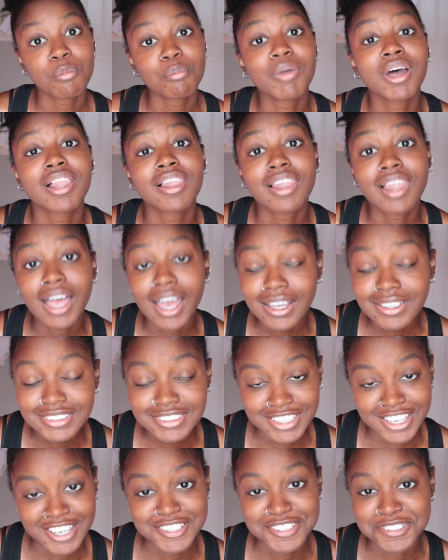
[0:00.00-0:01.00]
My
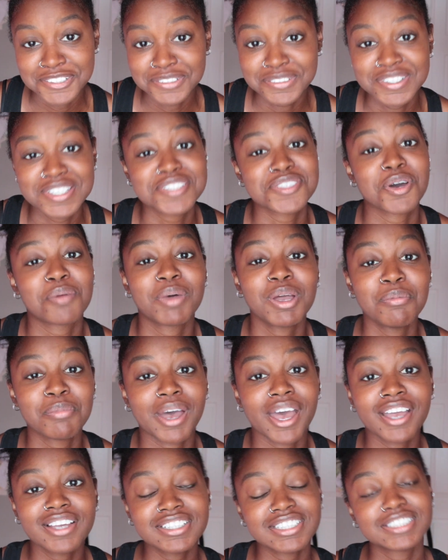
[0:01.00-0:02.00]
last tattoo is on my
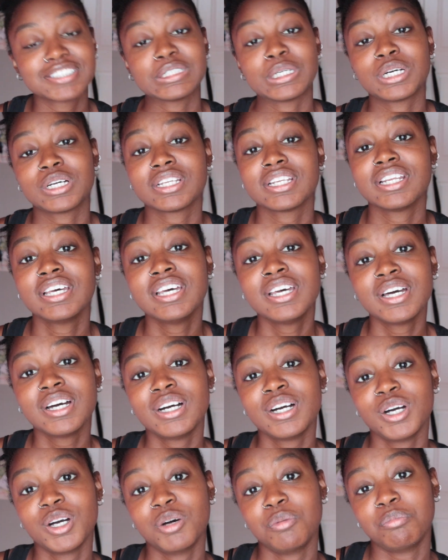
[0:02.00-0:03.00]
back. It's on
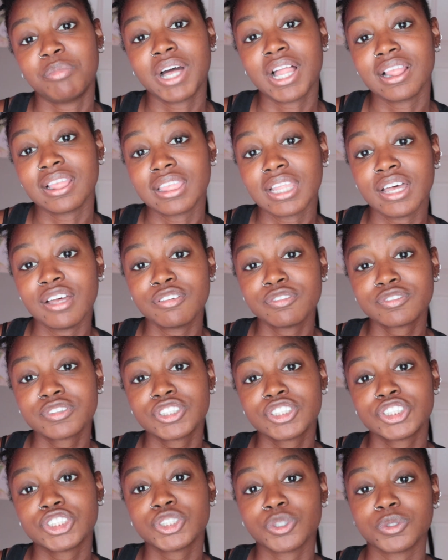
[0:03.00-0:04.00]
my
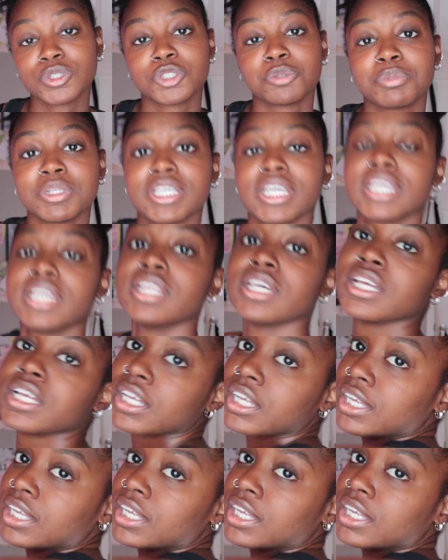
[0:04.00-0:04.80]
left shoulder blade,